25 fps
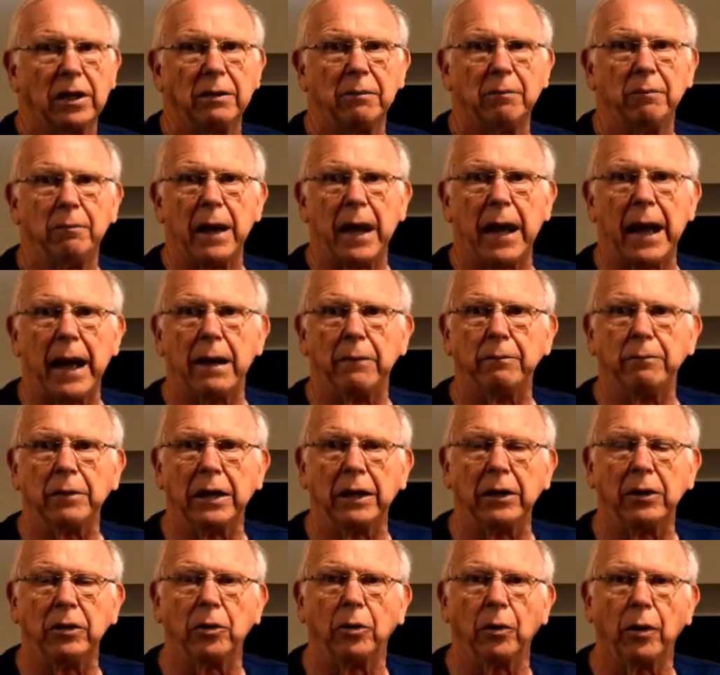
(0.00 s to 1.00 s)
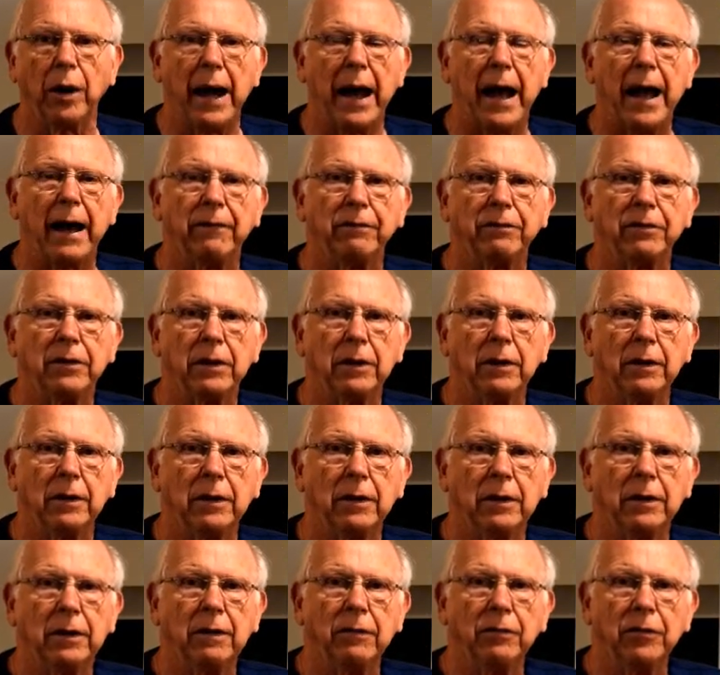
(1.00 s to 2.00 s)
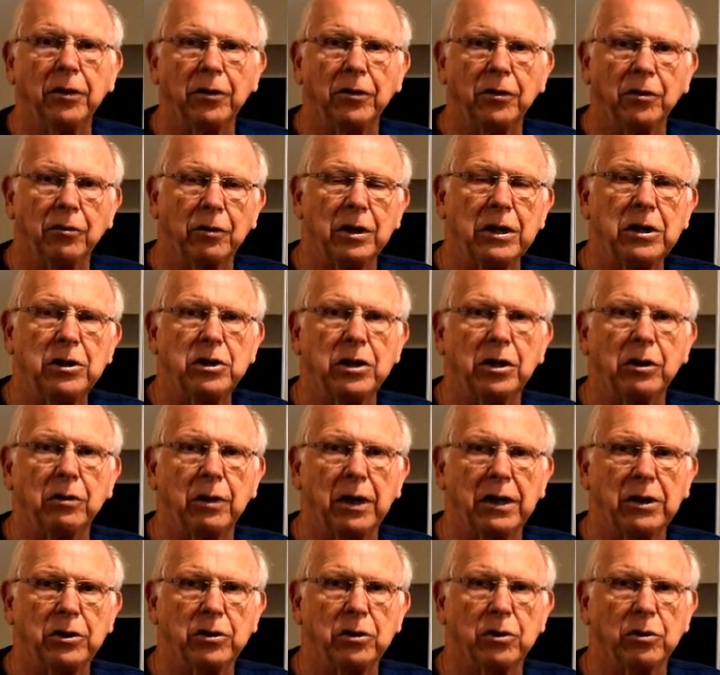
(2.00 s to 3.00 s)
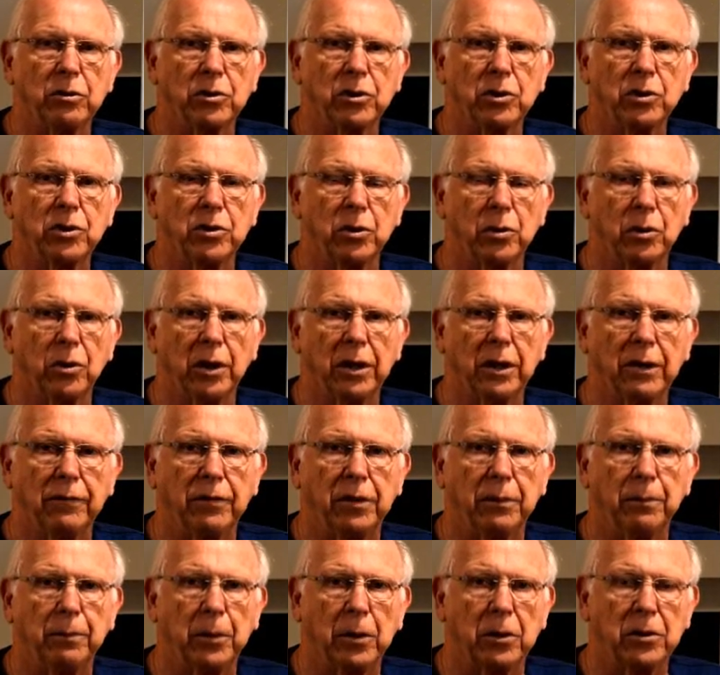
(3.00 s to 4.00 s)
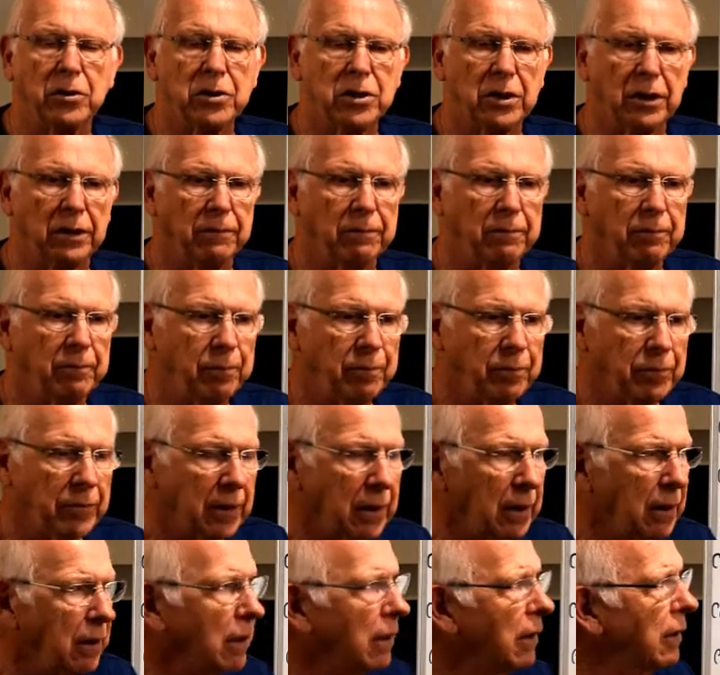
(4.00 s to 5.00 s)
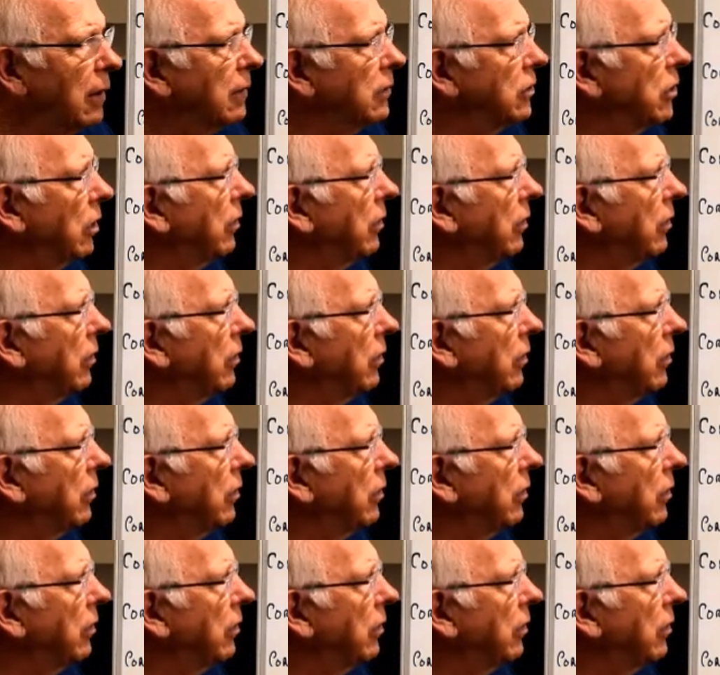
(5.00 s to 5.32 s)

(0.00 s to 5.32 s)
map and graft the 3-generational story of the person. So